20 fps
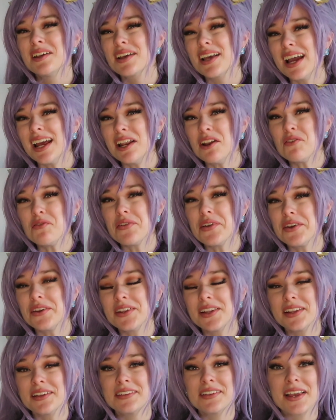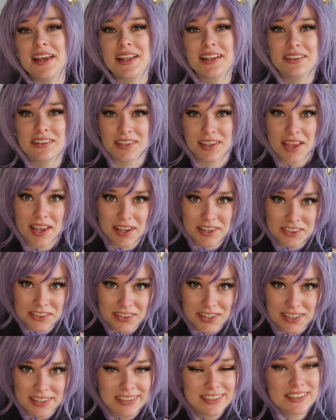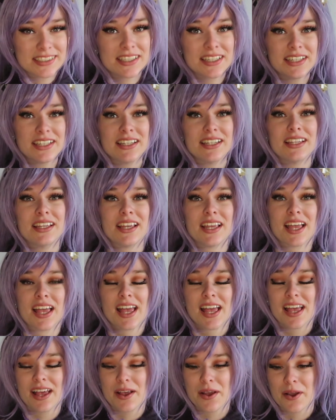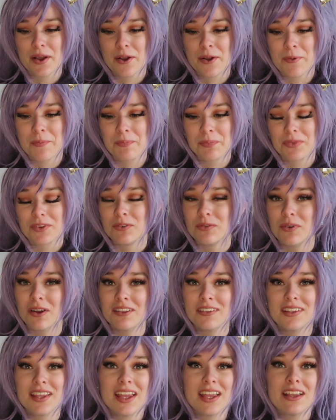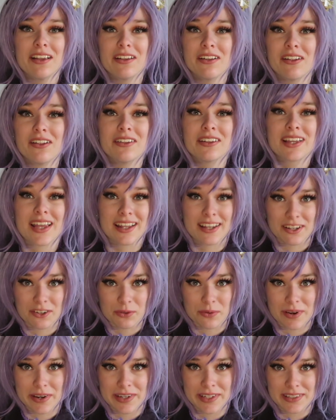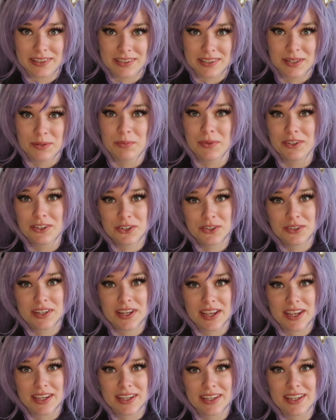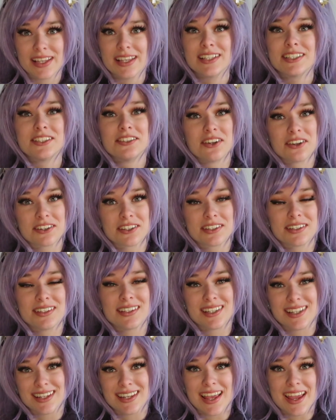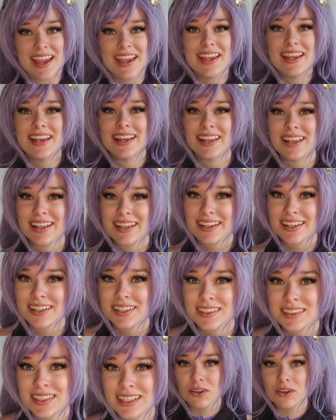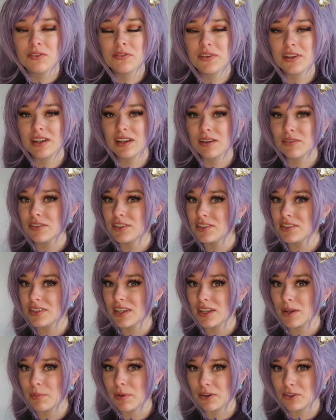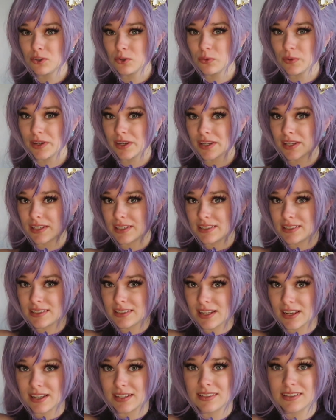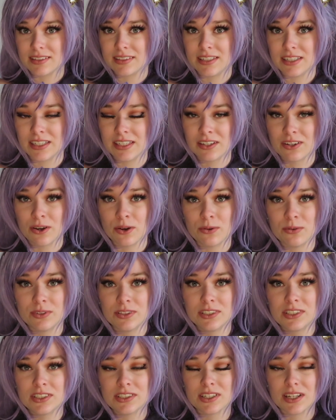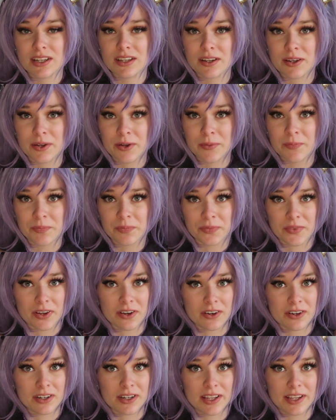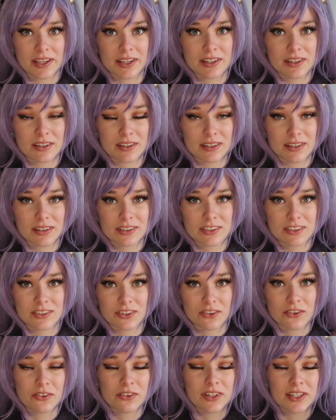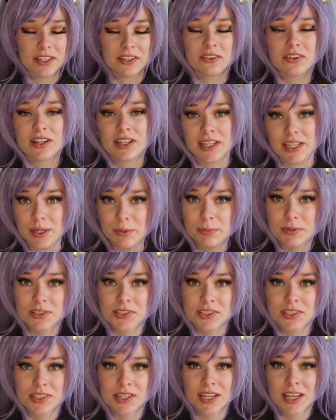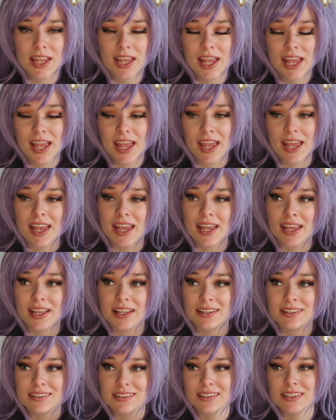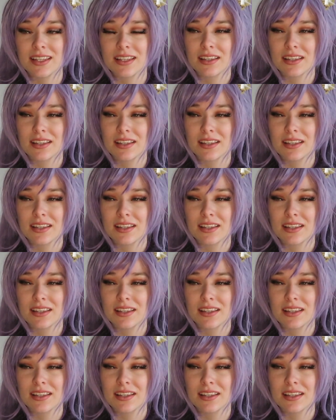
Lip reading: Kind of failed at that, as you can see. One day I'll get it right, but today is not the day. Another thing I have to say about the wig is that the cones are like stuck on little clips, and